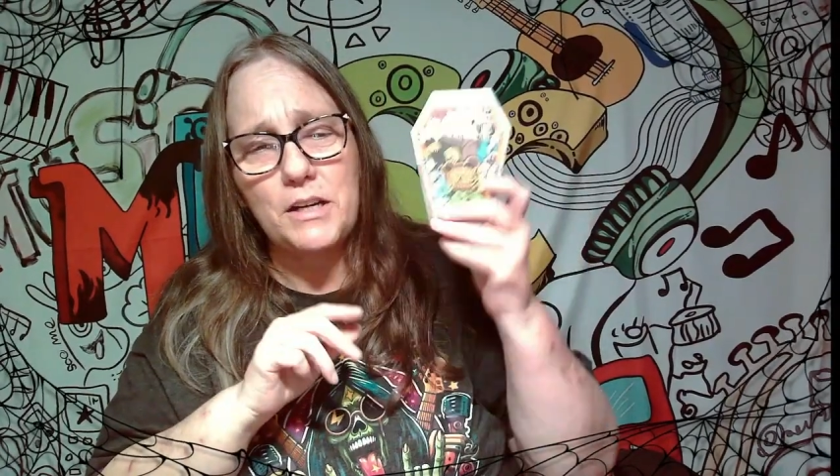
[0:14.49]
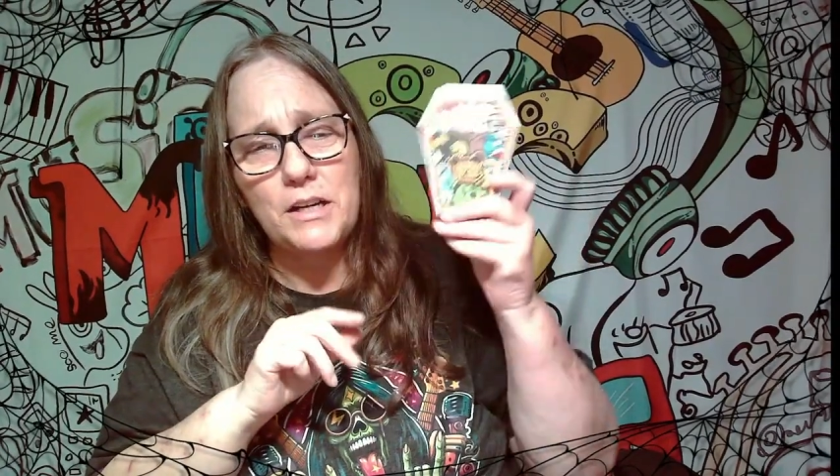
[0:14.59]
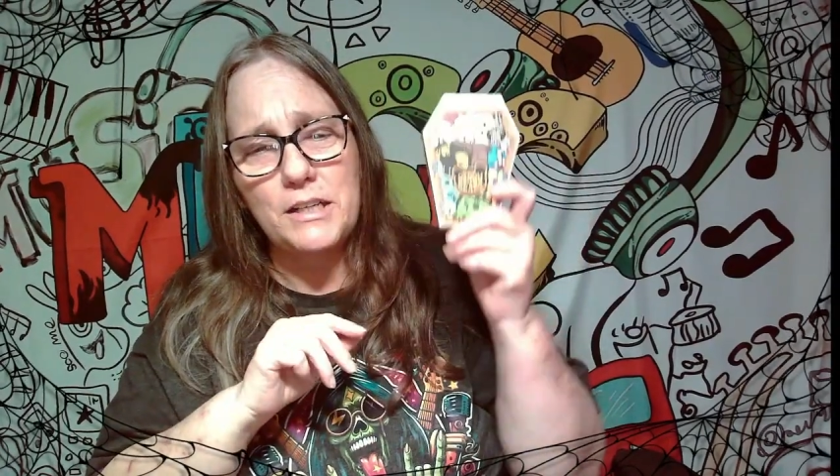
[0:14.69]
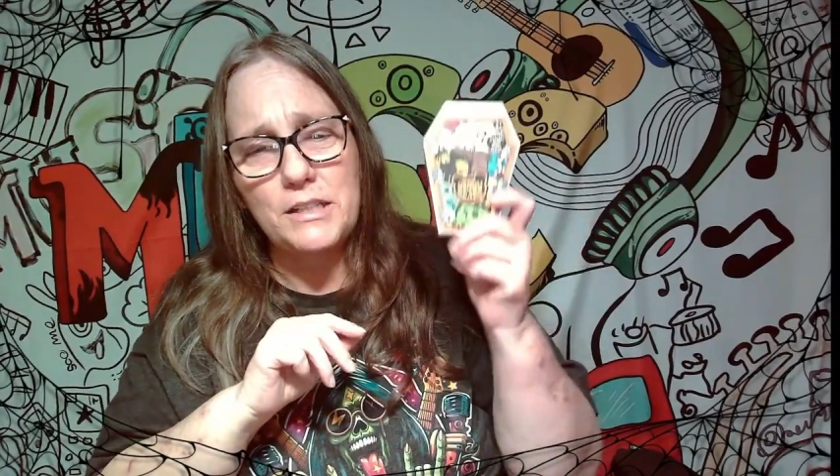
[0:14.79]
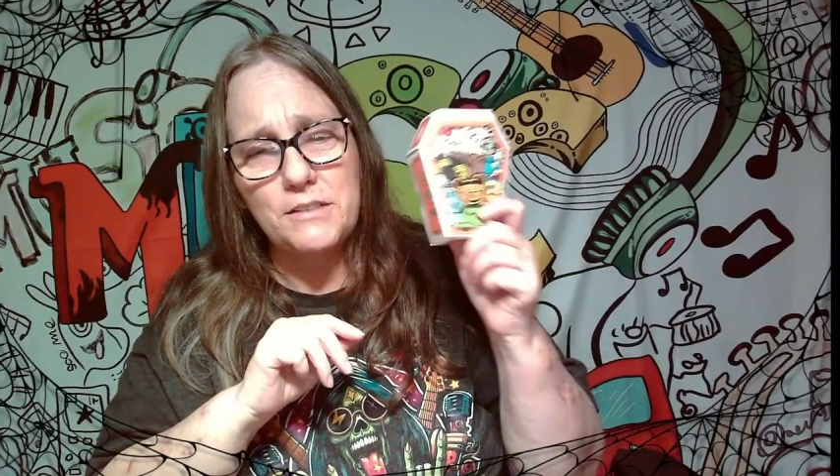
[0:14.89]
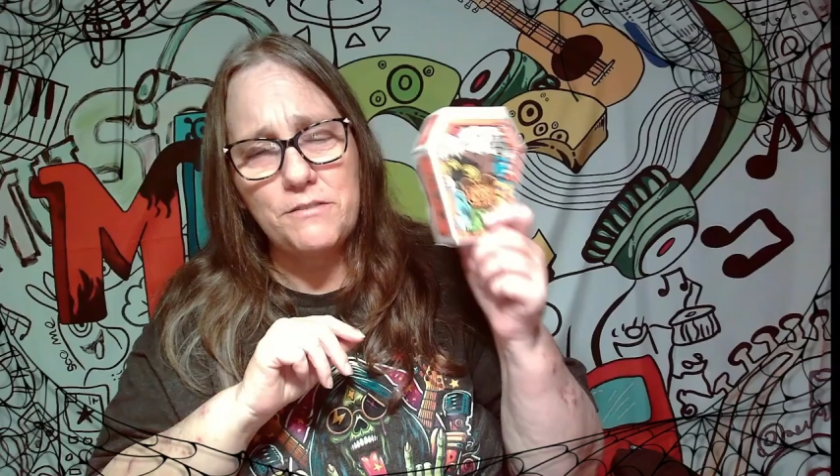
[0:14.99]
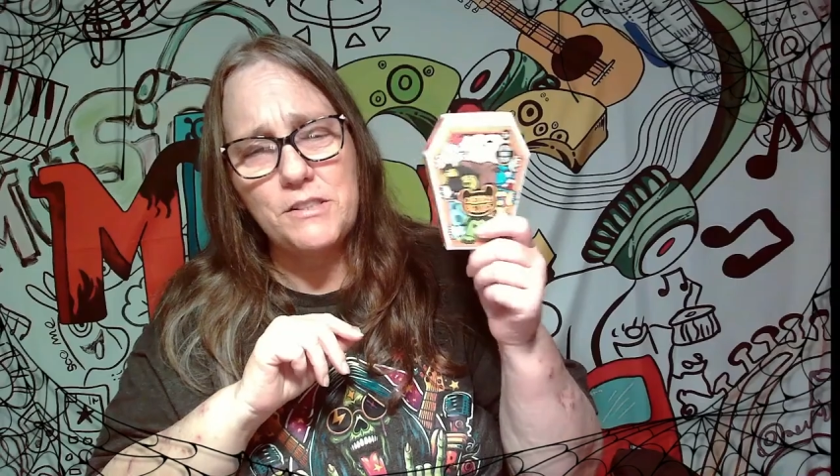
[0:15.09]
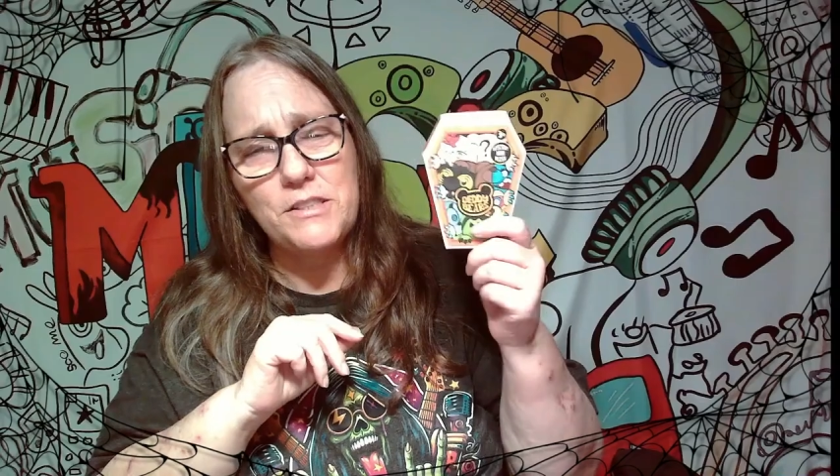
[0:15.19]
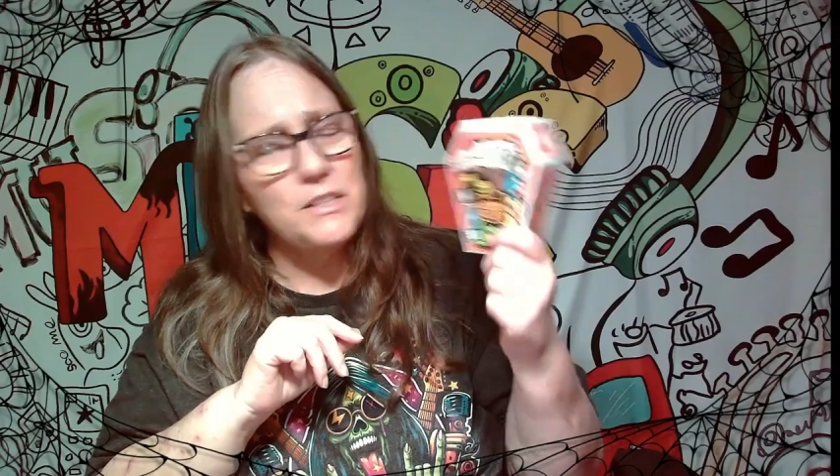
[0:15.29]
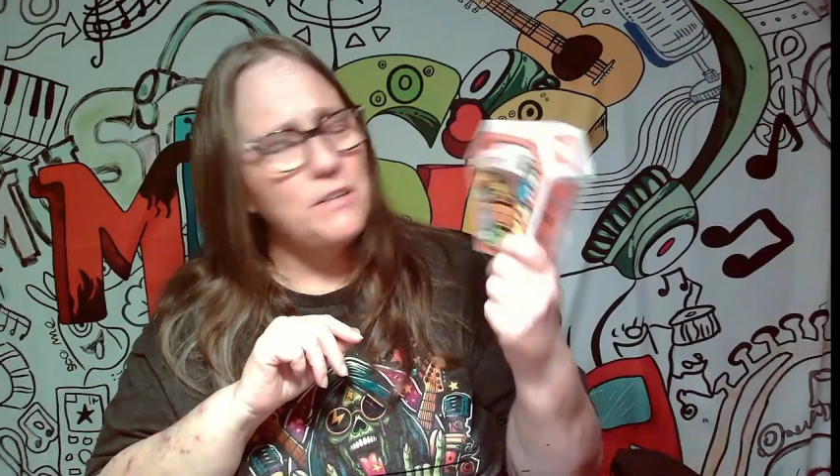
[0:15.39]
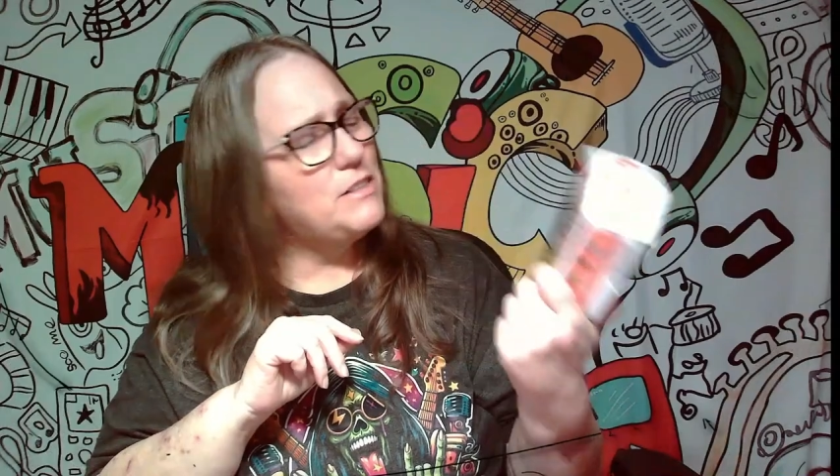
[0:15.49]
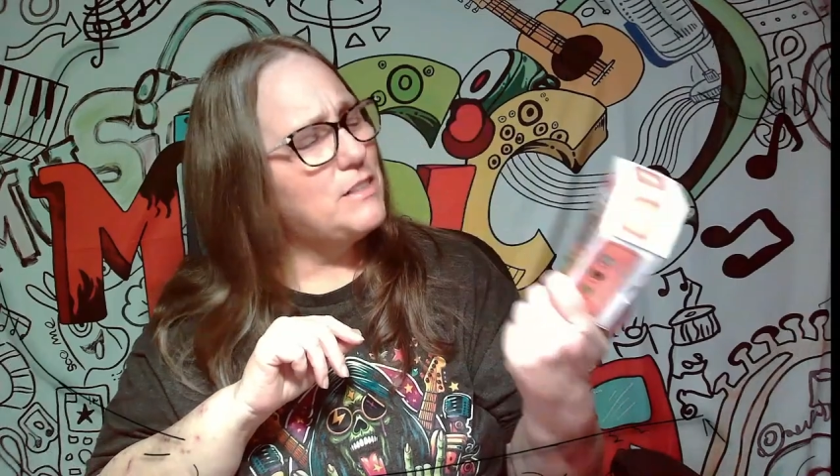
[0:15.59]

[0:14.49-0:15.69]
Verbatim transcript: a different series.